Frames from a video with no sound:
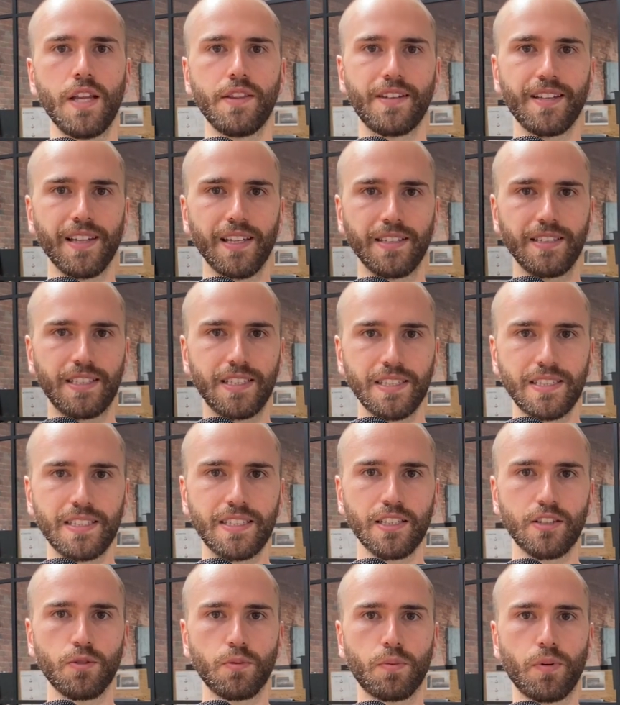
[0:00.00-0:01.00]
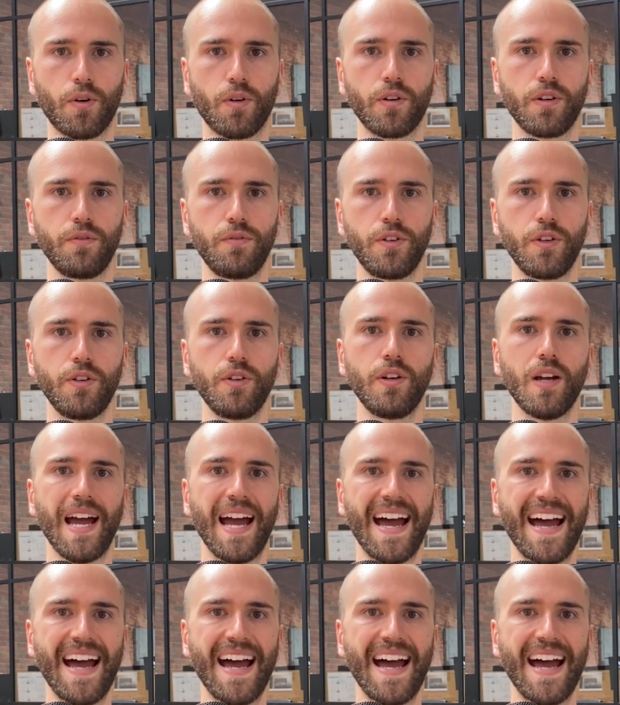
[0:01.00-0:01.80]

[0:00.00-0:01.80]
the logistical point of view,